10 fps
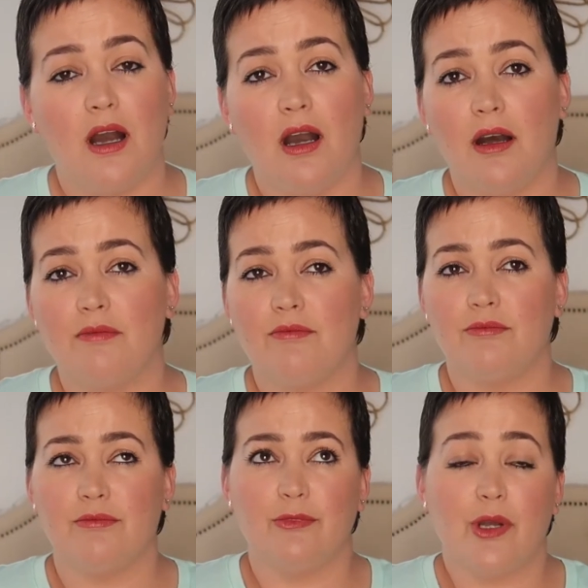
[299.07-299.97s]
um,
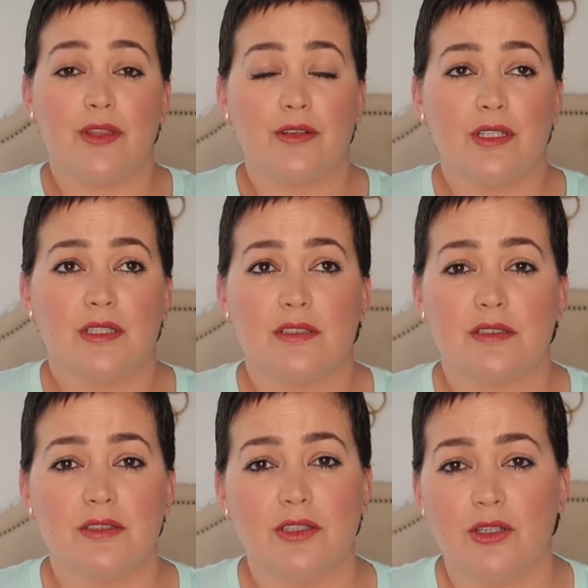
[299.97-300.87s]
whether
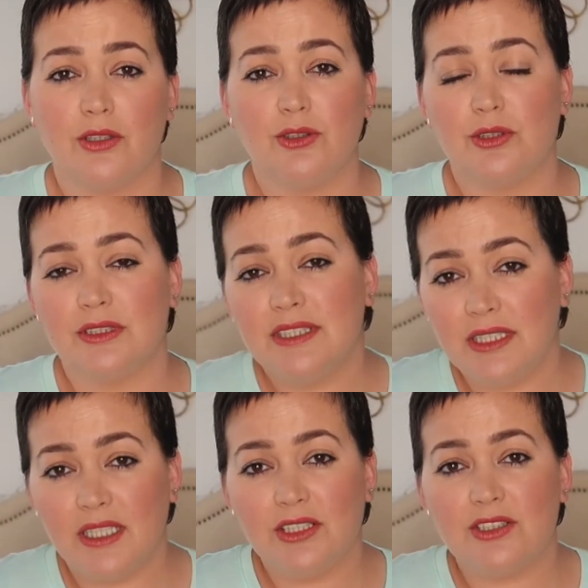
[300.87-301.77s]
it's, you know, you're a
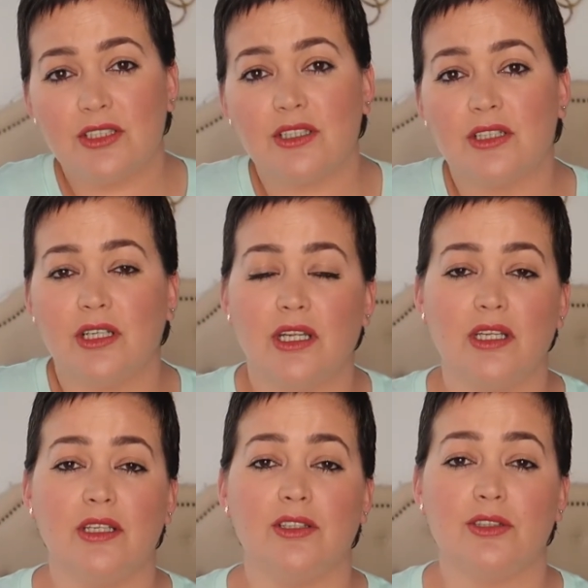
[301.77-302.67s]
teenager
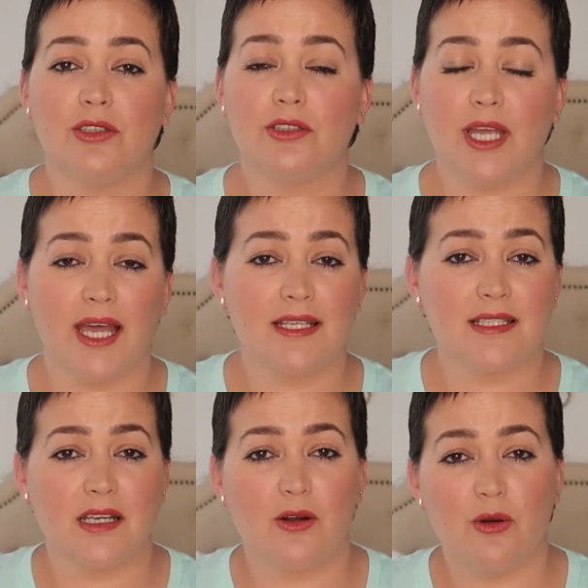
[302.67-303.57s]
and your
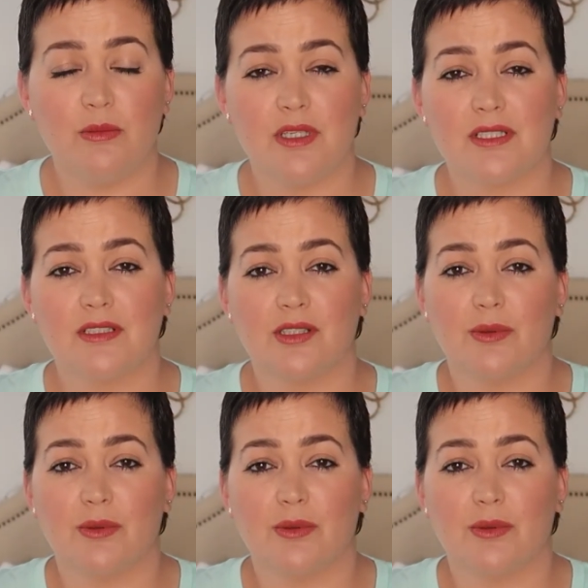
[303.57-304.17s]
task at home is